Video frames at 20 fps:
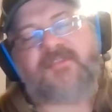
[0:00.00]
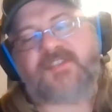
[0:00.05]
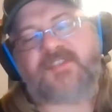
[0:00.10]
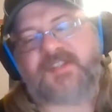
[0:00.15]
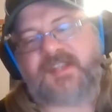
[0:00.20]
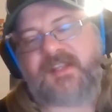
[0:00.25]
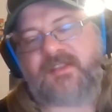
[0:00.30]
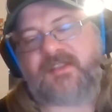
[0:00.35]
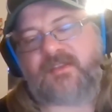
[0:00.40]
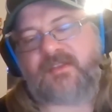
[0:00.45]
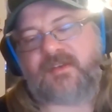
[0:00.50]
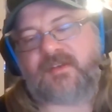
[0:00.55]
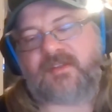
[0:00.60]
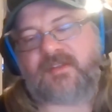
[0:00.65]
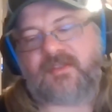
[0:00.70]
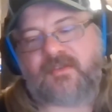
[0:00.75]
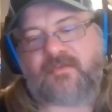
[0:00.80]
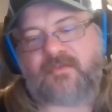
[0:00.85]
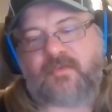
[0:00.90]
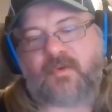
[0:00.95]
seen the
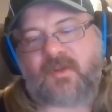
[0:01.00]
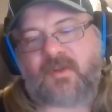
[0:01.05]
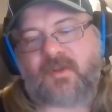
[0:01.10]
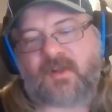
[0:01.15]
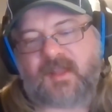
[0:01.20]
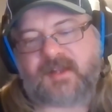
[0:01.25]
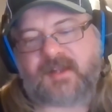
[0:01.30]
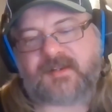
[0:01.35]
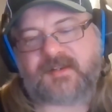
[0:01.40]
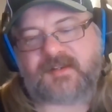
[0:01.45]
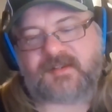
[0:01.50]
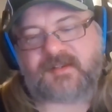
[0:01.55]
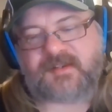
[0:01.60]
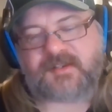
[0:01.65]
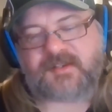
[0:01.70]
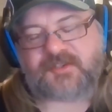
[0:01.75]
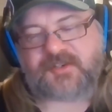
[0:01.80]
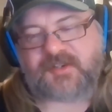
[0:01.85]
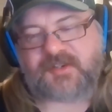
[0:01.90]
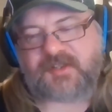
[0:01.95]
the full collected
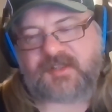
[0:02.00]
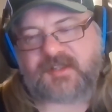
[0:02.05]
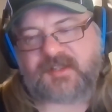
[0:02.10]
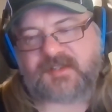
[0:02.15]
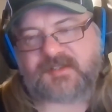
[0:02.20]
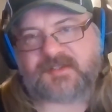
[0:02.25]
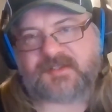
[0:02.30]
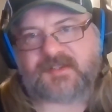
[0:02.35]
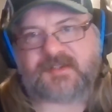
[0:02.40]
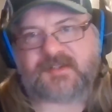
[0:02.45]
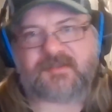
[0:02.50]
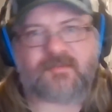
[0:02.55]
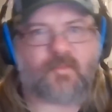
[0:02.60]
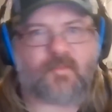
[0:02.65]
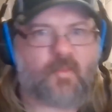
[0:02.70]
edition of this in